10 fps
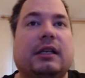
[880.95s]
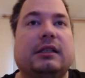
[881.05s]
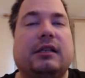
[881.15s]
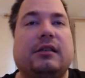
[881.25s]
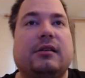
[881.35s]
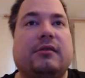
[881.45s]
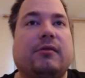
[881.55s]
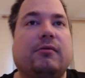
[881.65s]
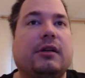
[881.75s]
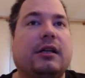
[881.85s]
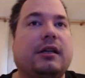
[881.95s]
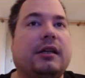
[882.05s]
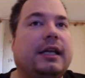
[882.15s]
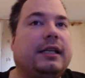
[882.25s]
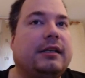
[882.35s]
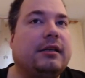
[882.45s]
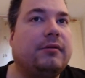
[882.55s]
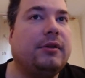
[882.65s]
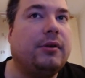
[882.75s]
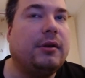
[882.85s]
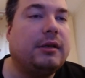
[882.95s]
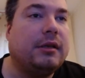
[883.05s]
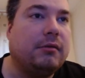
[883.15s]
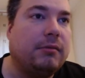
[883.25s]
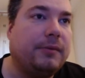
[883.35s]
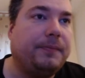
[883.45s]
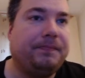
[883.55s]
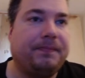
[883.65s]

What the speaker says: That's just for $197 as well.